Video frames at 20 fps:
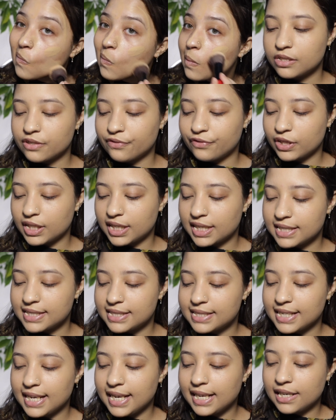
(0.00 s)
So for the
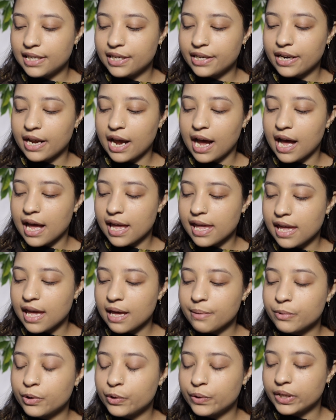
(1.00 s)
concealer, I
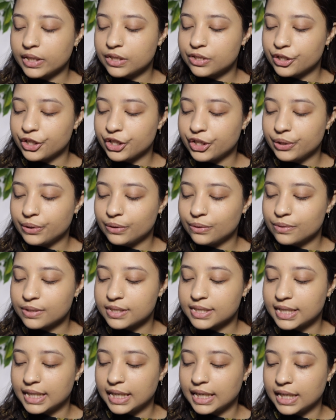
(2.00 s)
am going to
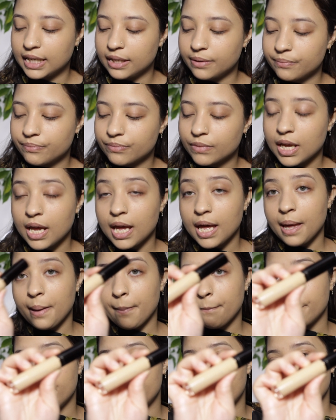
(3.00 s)
use the
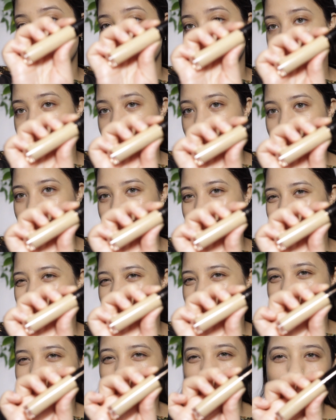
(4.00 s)
Becca
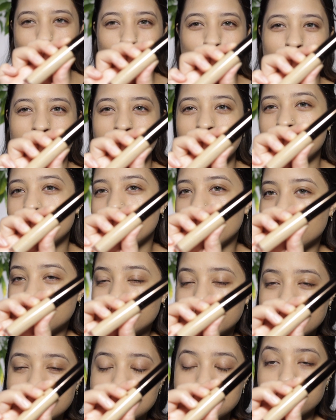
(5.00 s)
Aqua
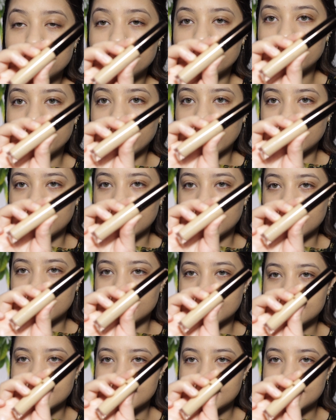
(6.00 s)
Luminous Perfecting
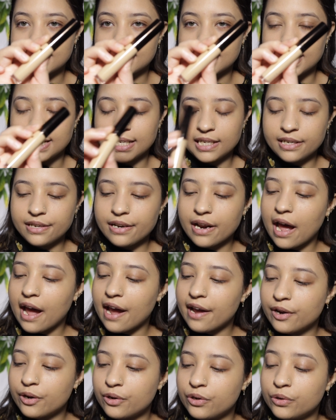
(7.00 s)
Concealer.
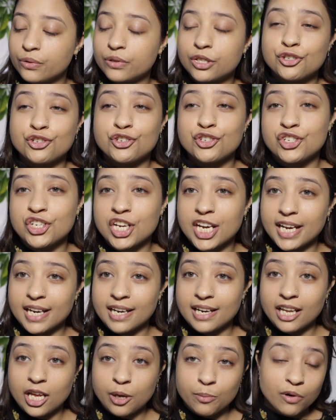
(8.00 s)
I don't know the
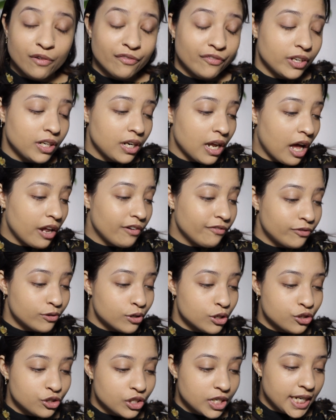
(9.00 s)
shade name of it,
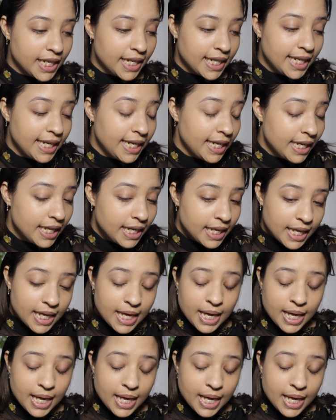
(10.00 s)
unfortunately,